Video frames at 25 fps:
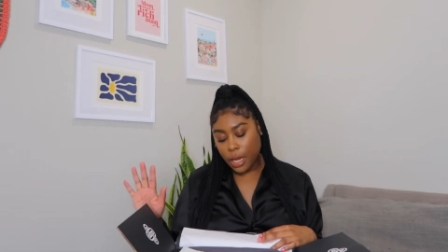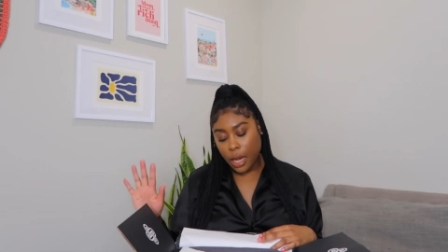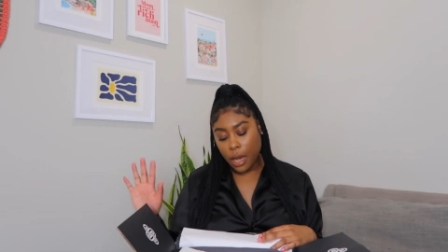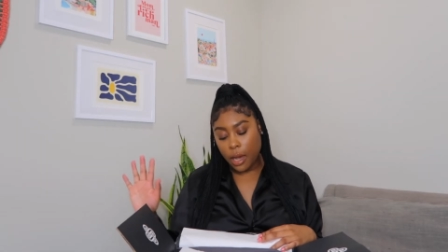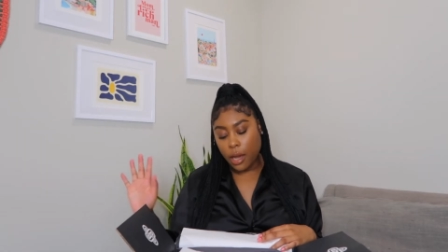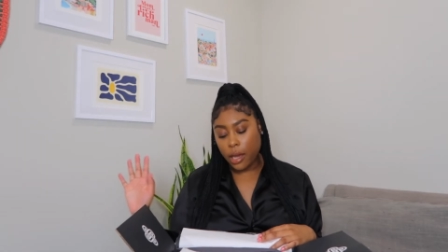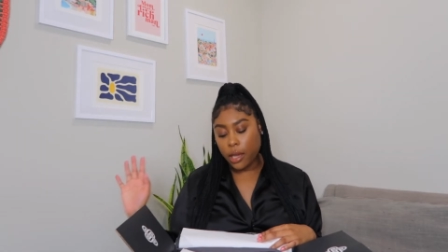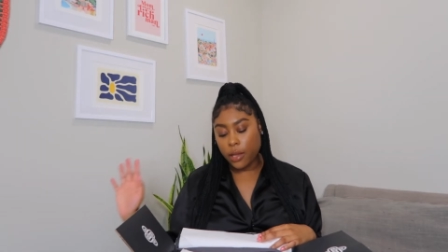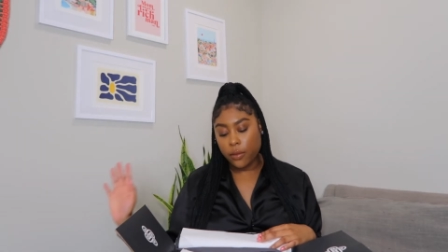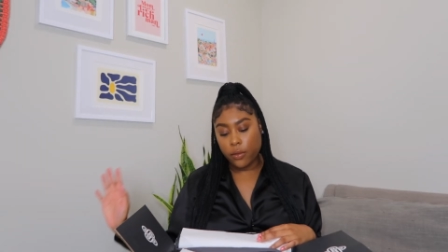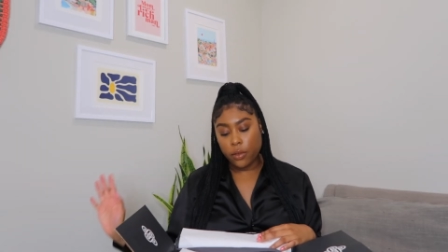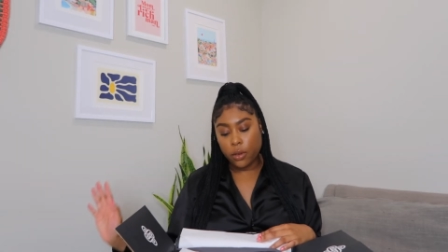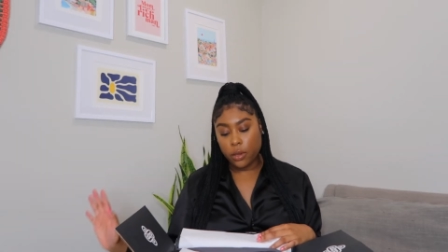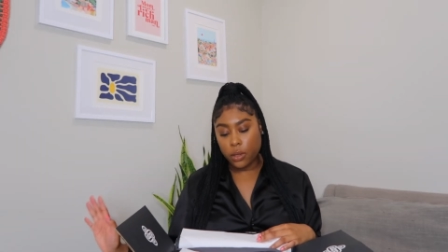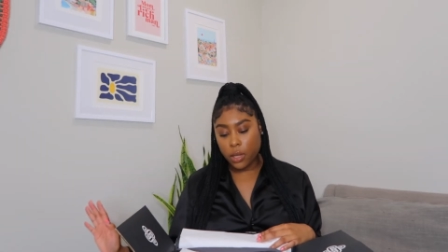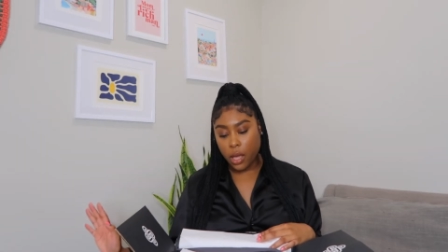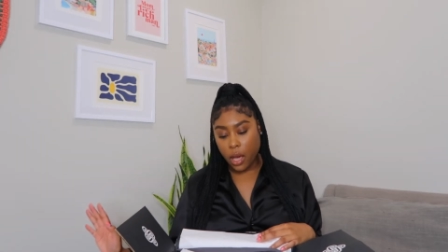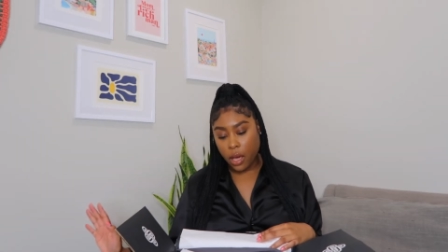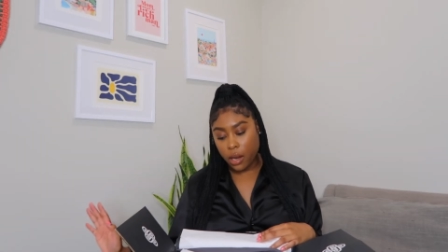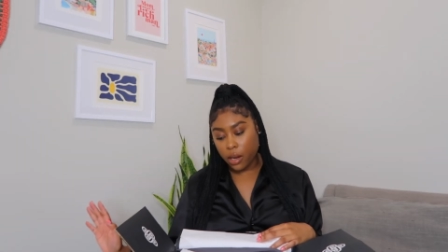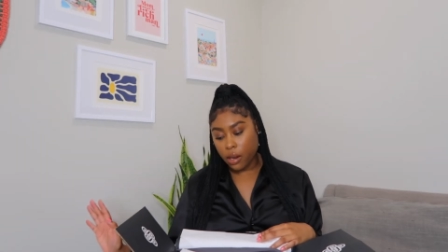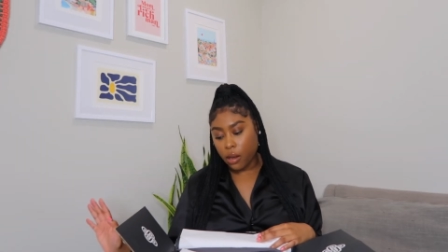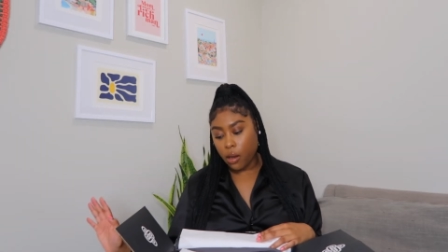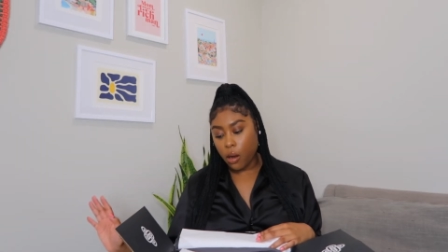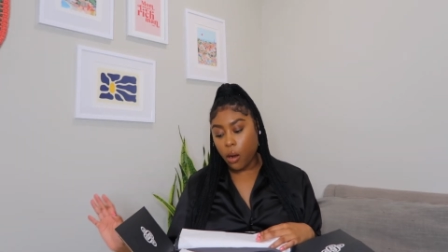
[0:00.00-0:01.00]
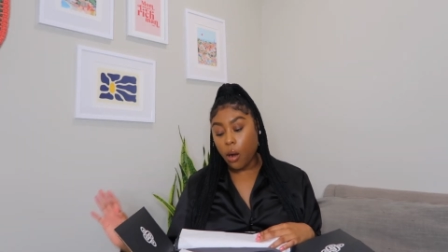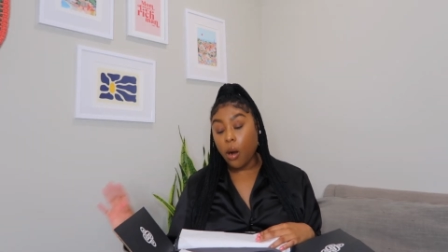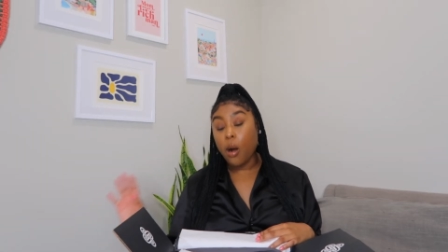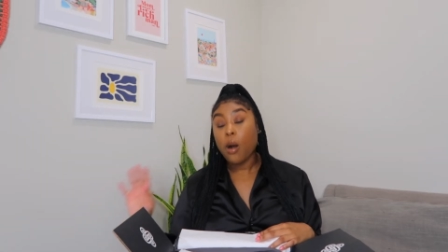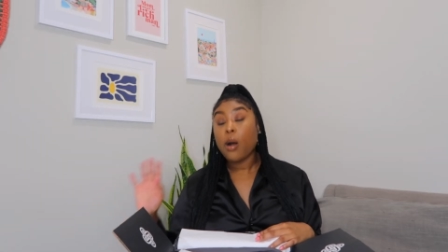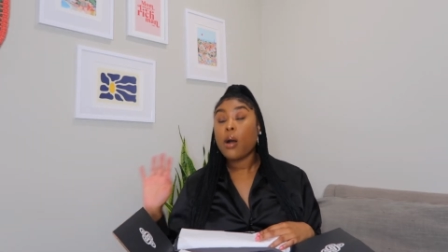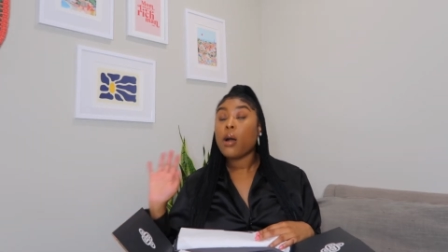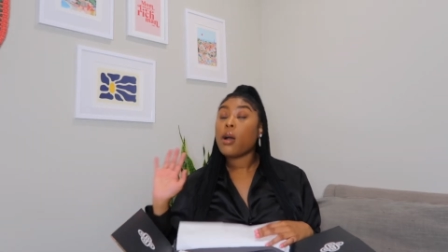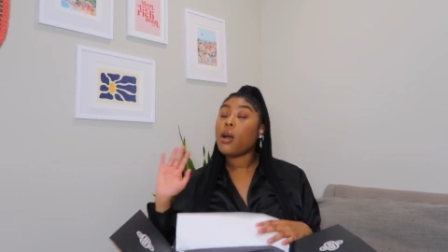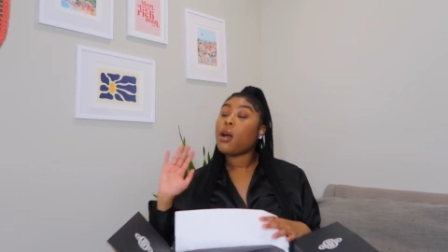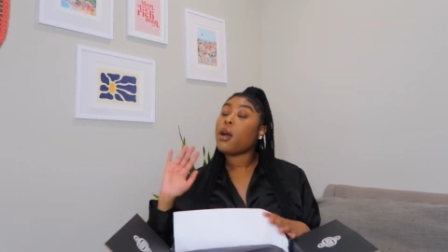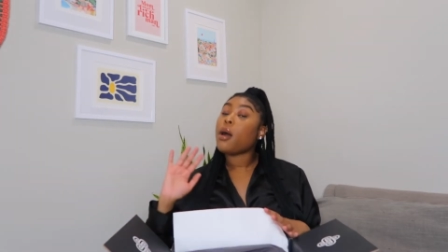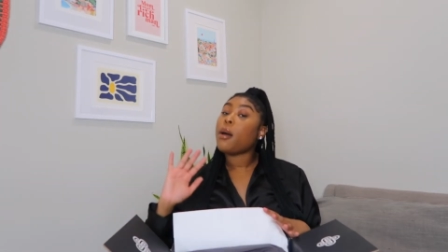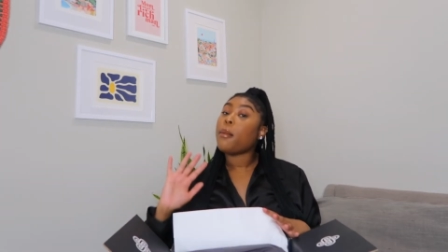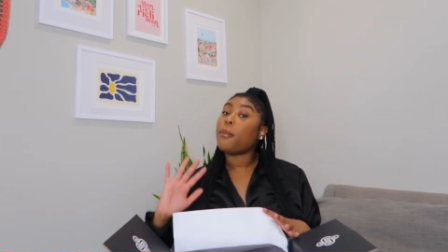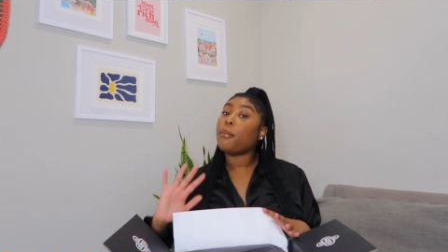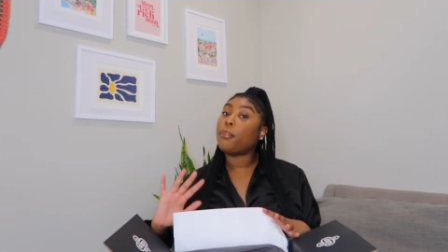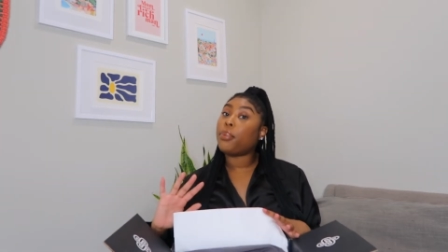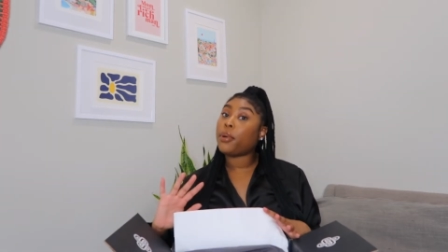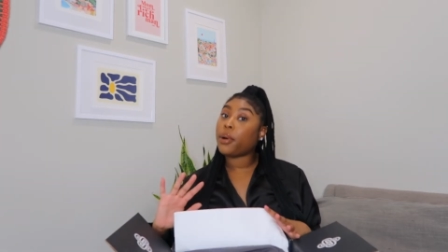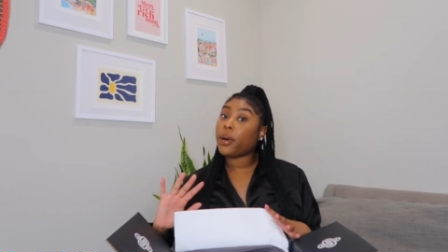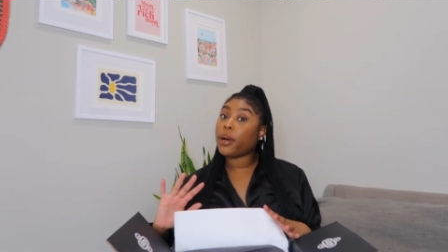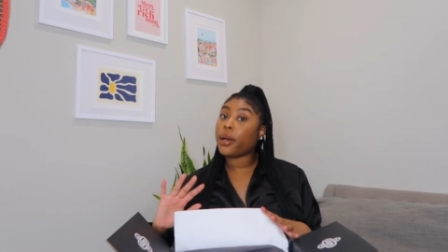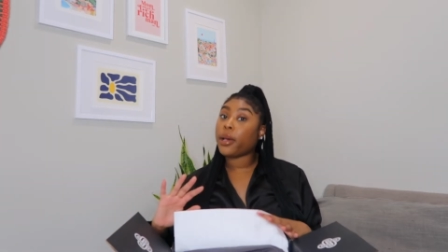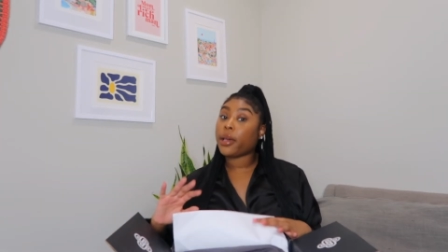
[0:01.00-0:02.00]
I ain't gonna lie to y'all,
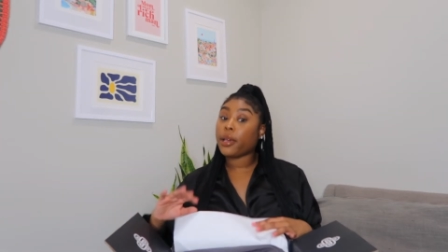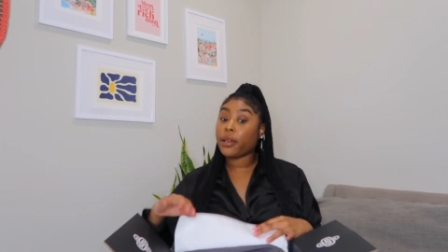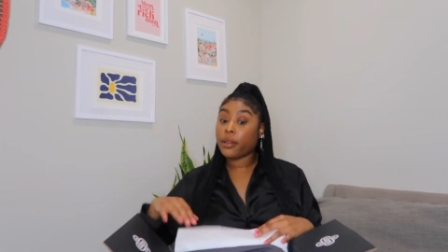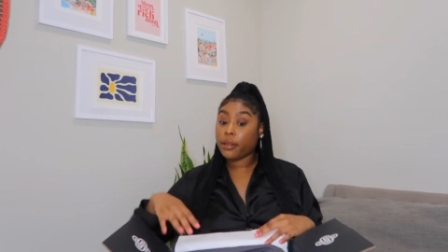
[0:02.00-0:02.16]
but